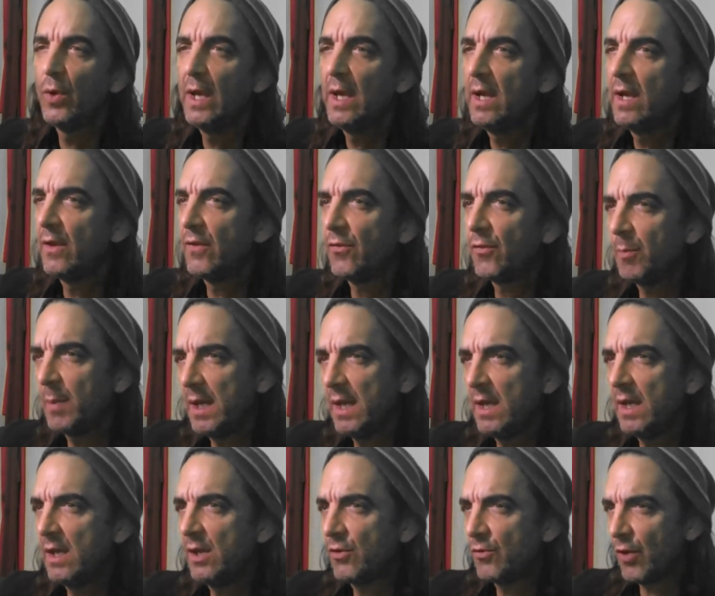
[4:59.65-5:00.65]
in a
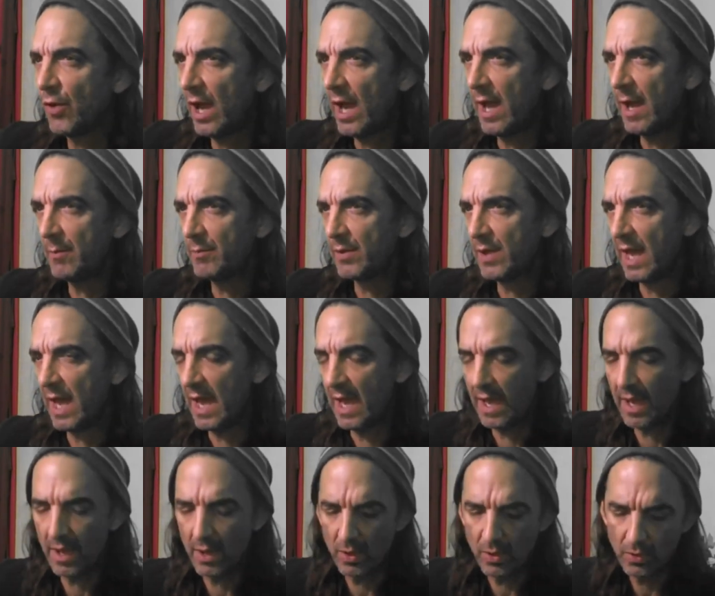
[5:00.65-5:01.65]
speed trap
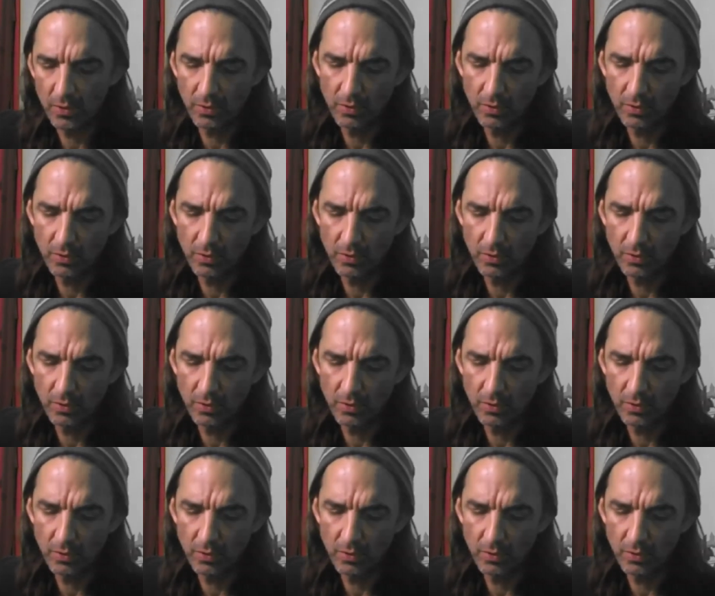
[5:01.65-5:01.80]
town.